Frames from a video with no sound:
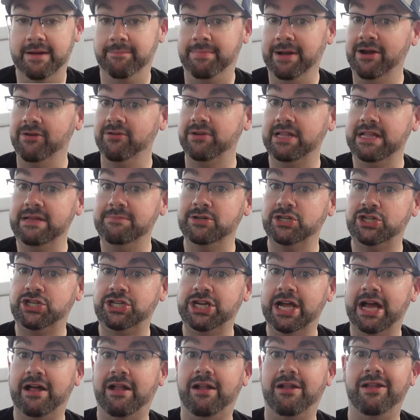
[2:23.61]
apparently
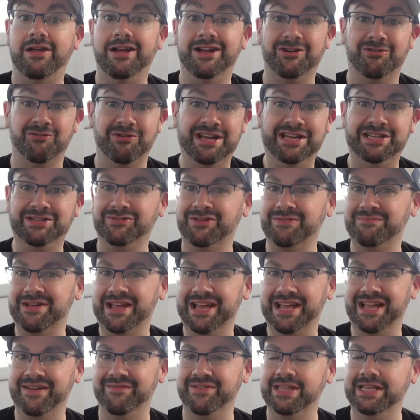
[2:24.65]
Michelle agrees with
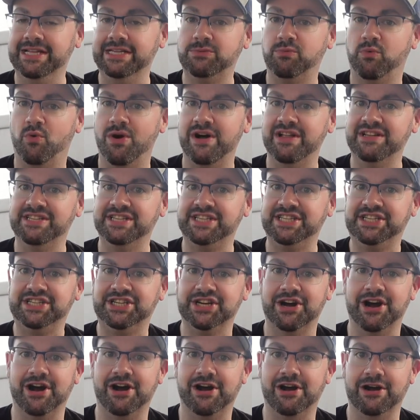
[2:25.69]
me, giving these one
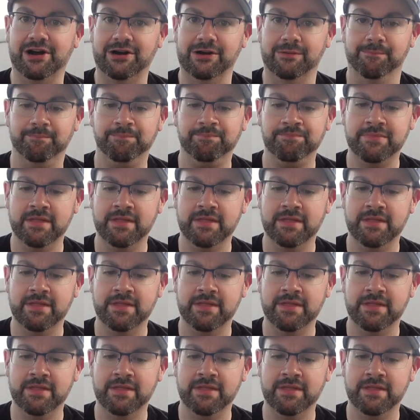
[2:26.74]
star.